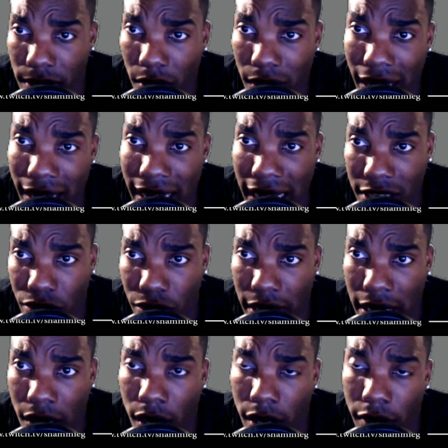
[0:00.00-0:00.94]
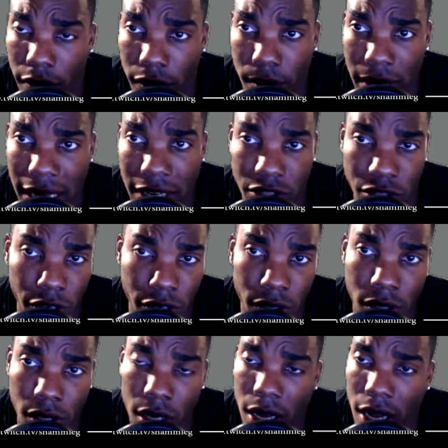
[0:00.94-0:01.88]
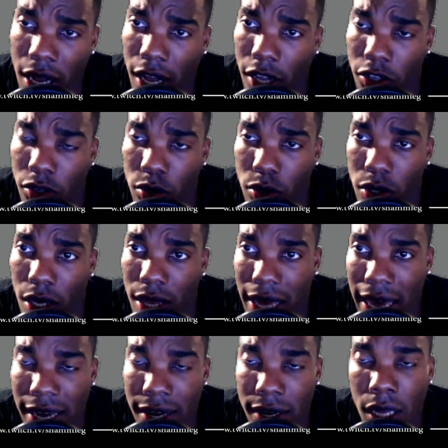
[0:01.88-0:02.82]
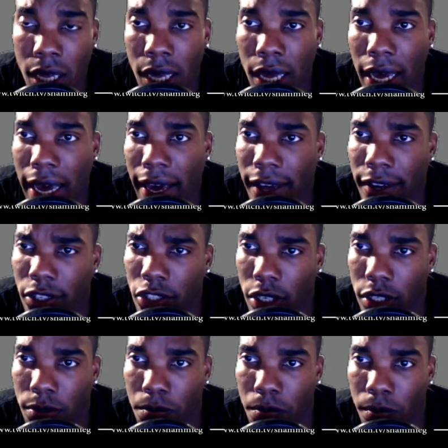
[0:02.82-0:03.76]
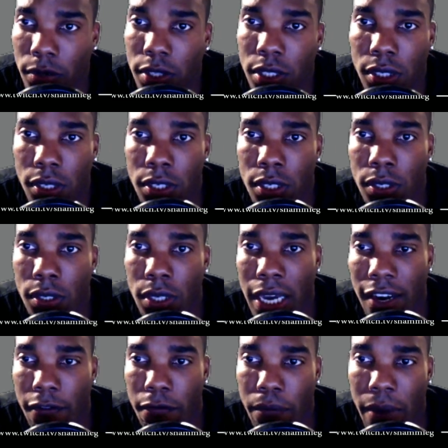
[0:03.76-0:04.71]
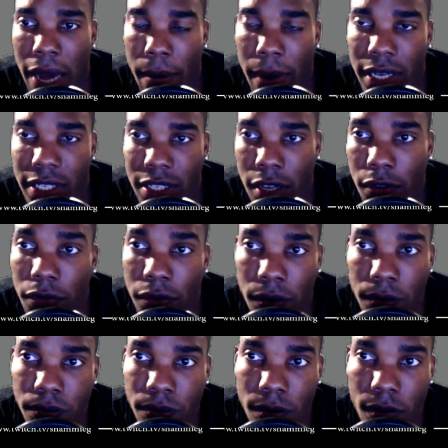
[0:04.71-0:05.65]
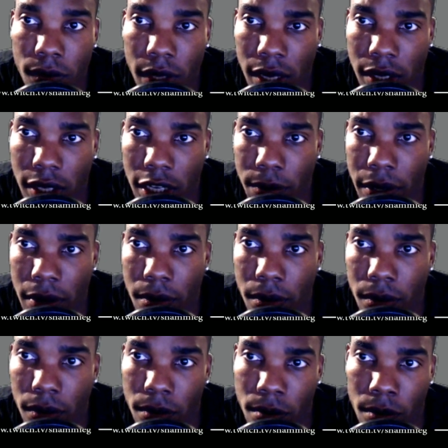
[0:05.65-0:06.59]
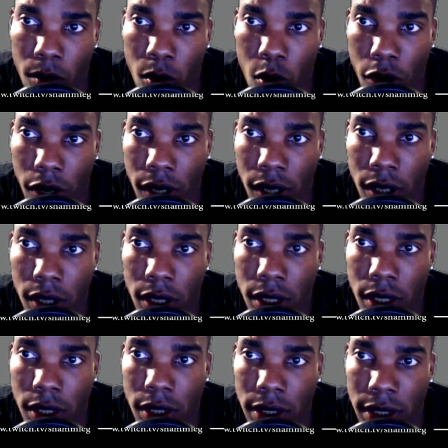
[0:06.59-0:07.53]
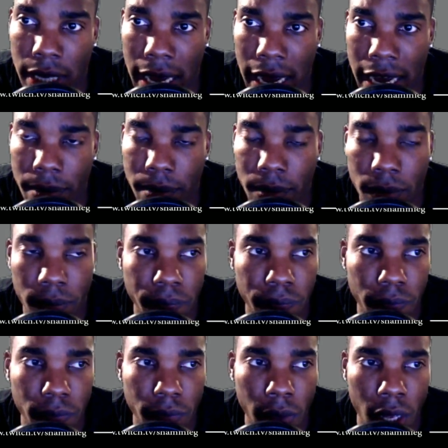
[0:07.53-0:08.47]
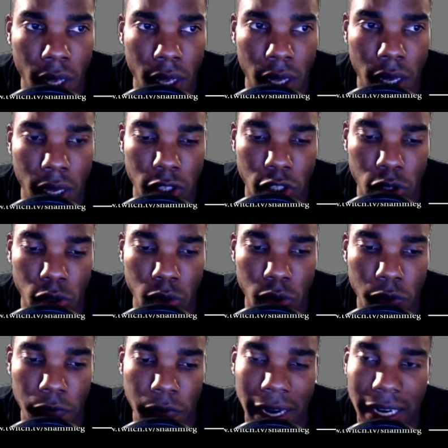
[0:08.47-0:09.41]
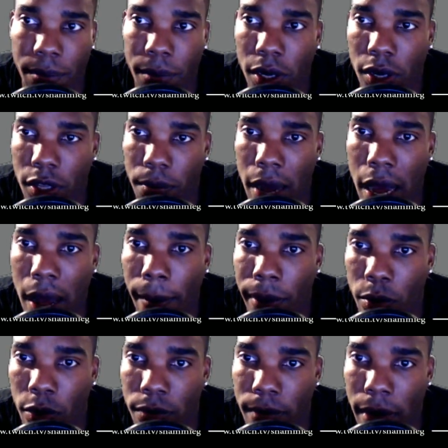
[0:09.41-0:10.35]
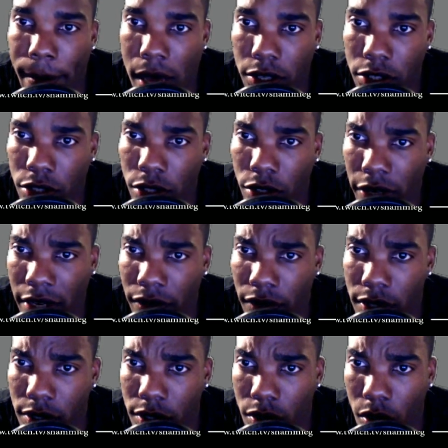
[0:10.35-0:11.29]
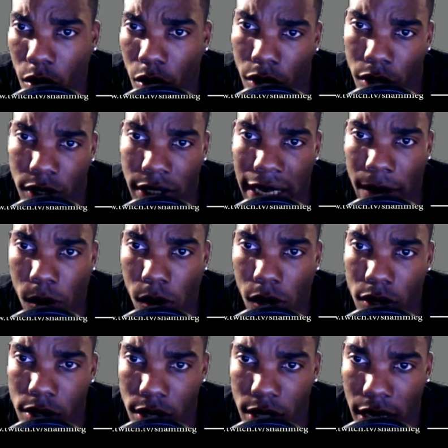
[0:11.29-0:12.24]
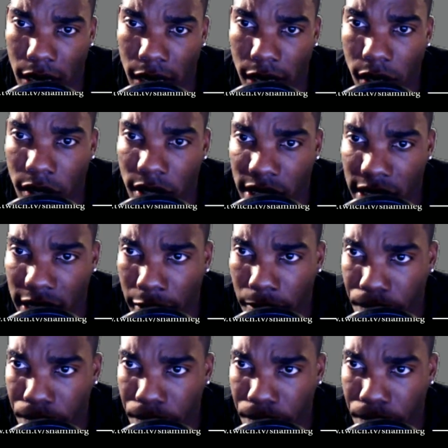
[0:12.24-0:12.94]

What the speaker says: and has renown on it from last turn, I'll use it then, and just to kind of buy myself a little bit more time to find a Milk of the Poppy with my Messenger Ravens or Samuel's Insight,